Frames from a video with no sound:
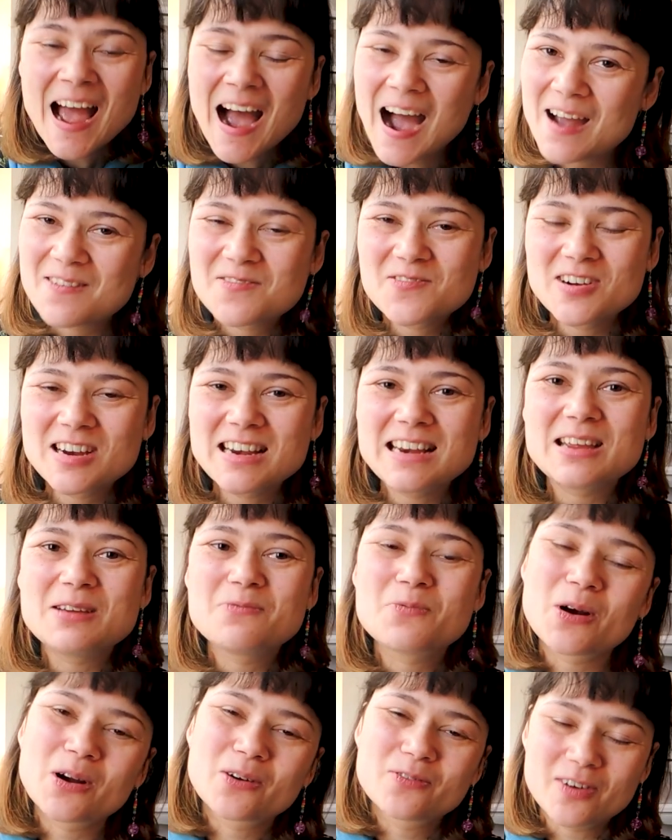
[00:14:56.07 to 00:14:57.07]
I
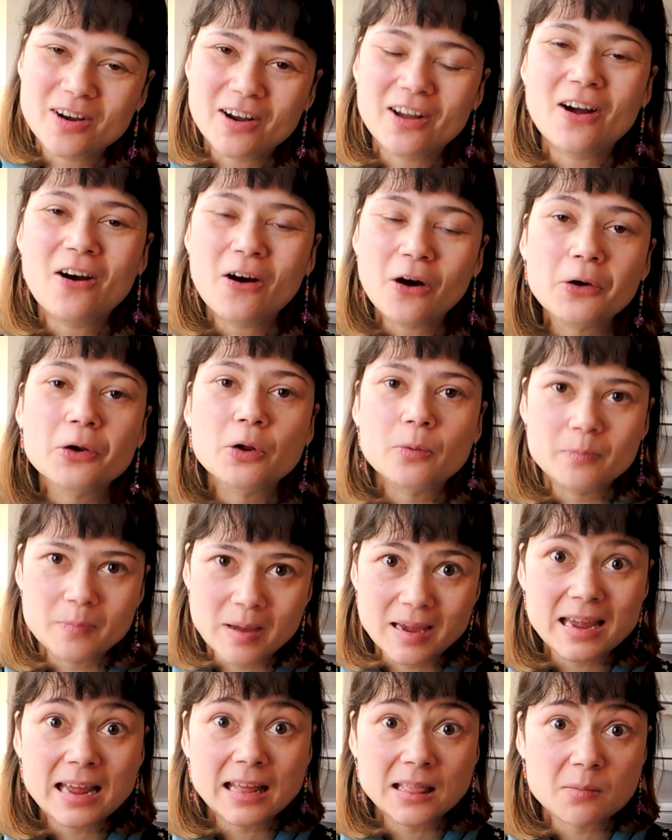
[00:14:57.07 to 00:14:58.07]
really work very hard on
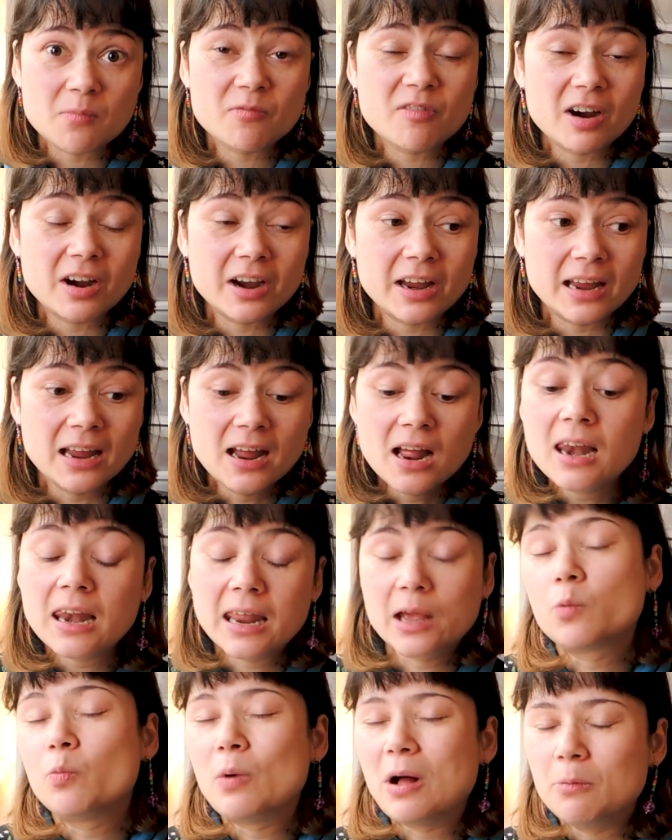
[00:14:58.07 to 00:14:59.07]
making them very
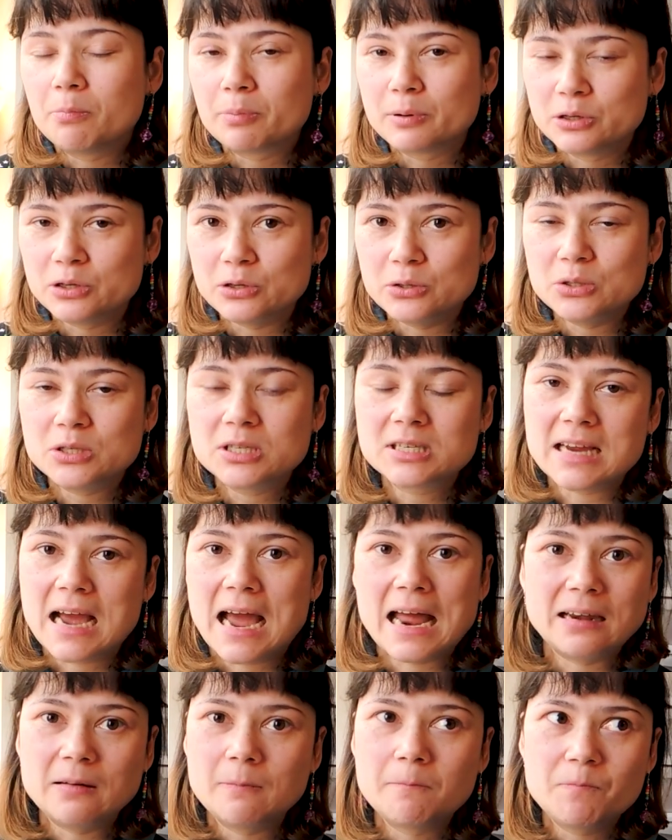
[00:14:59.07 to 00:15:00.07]
like well produced
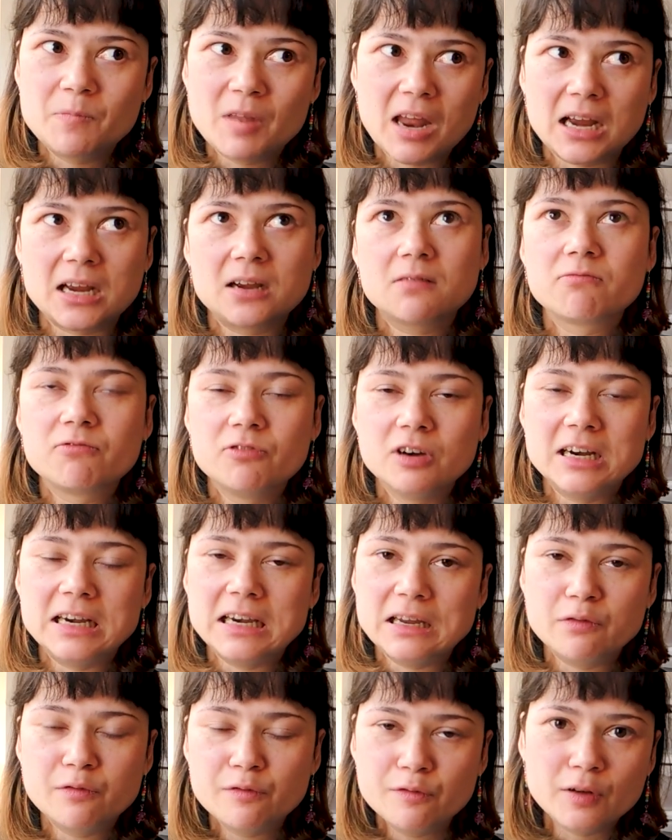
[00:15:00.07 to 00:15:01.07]
and like
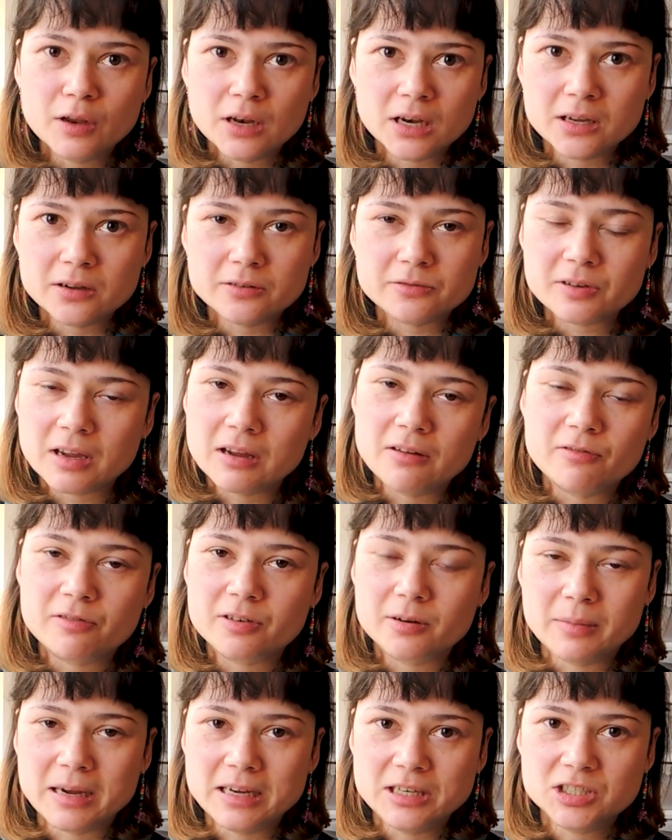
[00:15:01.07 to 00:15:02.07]
really full of
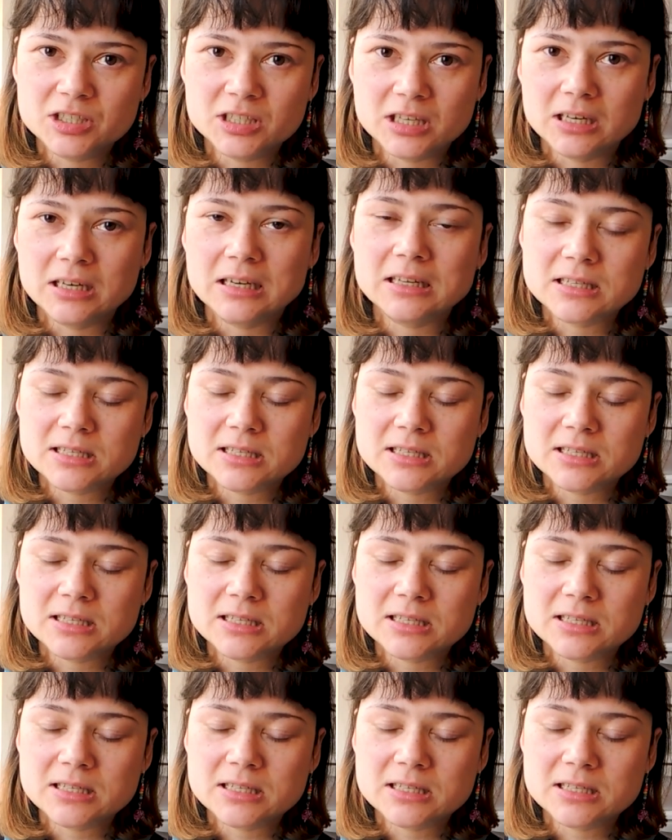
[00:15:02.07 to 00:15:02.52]
information